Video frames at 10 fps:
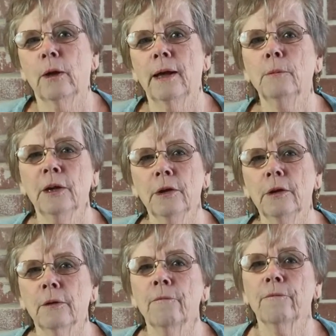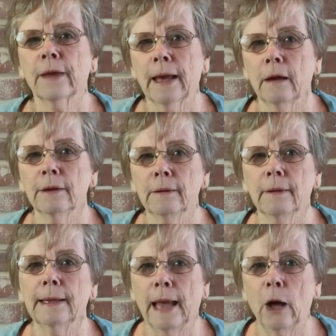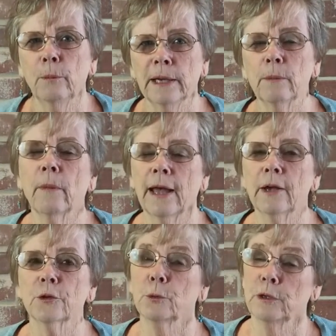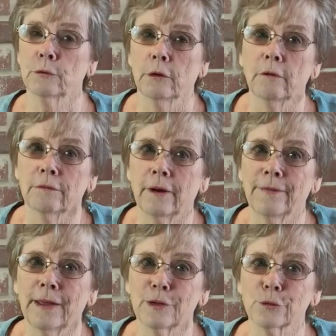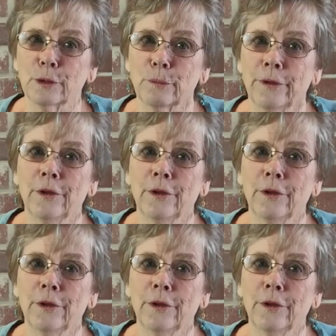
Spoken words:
I want you to calculate how many miles we drove on that trip.